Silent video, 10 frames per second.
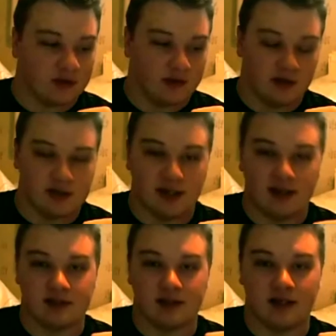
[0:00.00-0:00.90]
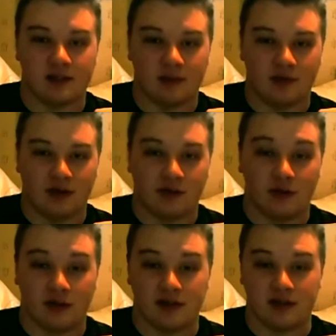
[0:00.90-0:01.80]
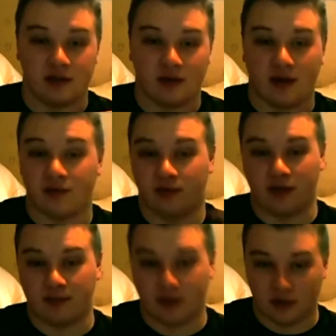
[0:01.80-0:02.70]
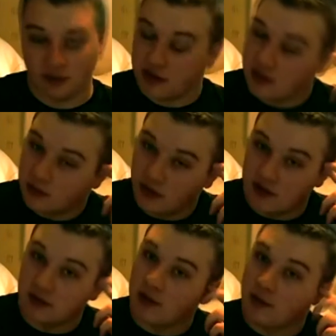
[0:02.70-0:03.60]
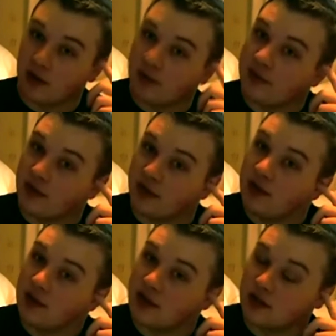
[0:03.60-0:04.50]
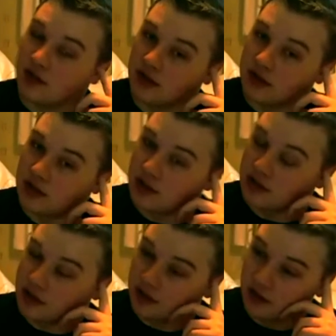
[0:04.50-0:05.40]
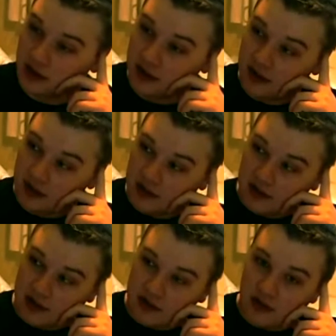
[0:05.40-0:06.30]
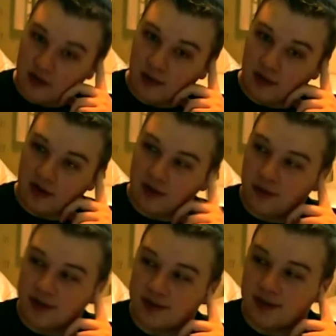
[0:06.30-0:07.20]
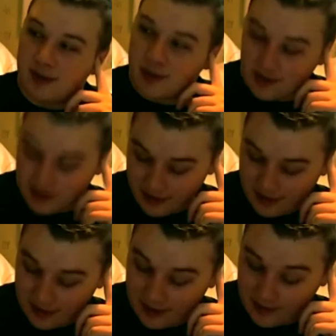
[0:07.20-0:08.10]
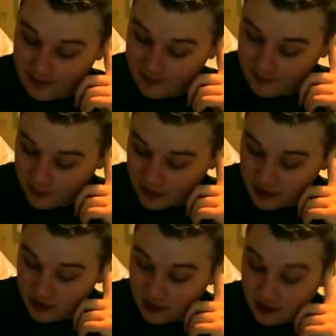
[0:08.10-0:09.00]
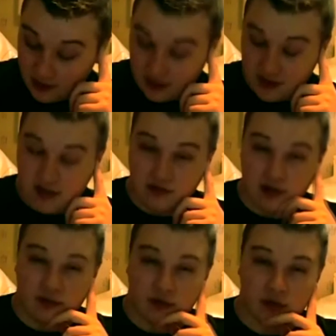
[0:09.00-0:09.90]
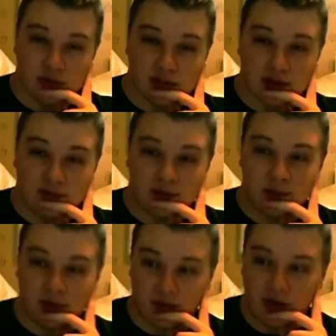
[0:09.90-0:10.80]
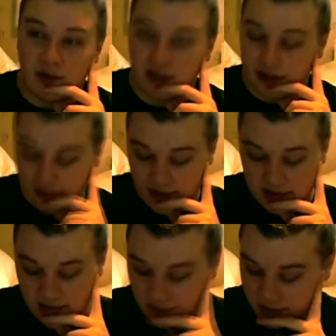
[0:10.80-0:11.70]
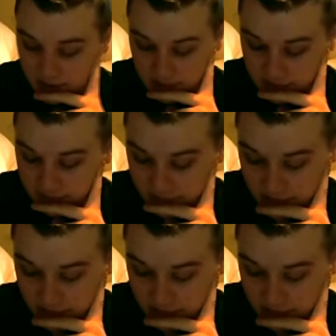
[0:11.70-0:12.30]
It's the last sailing ship I've kind of got until I have to rebuild, which when I do rebuild I'll be doing the USS Constitution. So those are probably the only ones I'm going to be building. Sverre Gustav, the big railway gun, that's definitely coming.